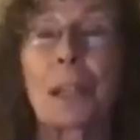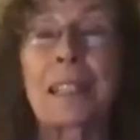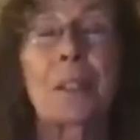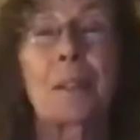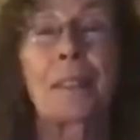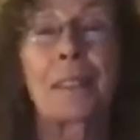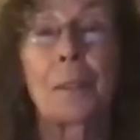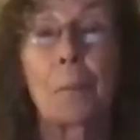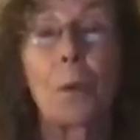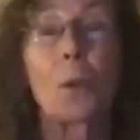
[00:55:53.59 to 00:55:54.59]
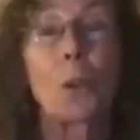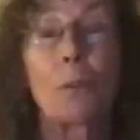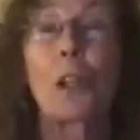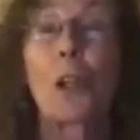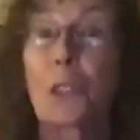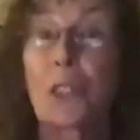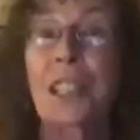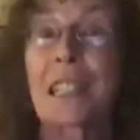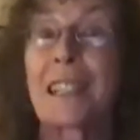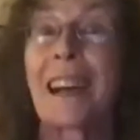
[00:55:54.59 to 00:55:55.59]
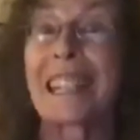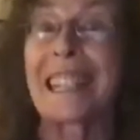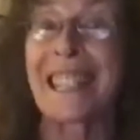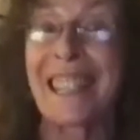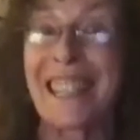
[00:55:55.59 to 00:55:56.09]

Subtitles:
It's the Book of Lost Light.